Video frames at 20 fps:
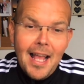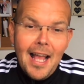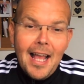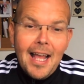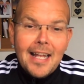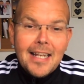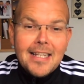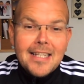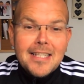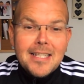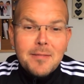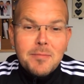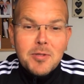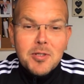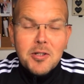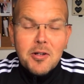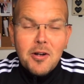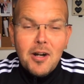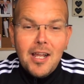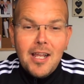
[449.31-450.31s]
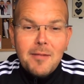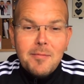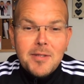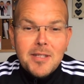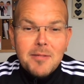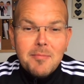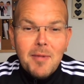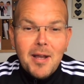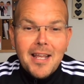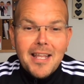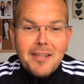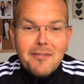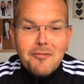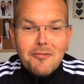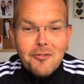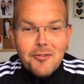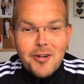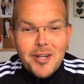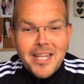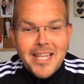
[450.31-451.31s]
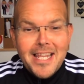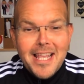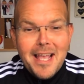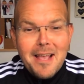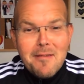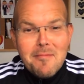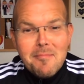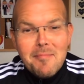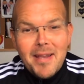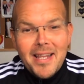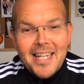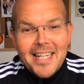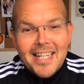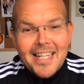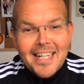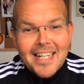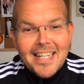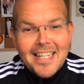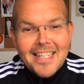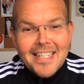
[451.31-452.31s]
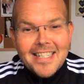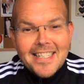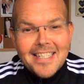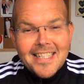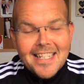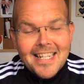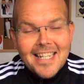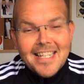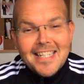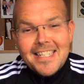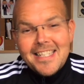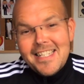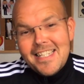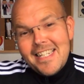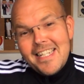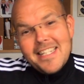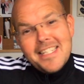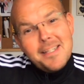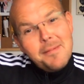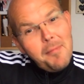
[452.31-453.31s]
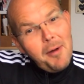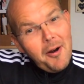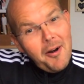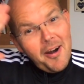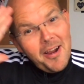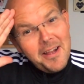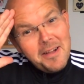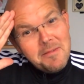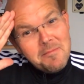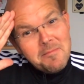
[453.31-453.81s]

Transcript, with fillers: and subscribe to my free mailing list. See you tomorrow!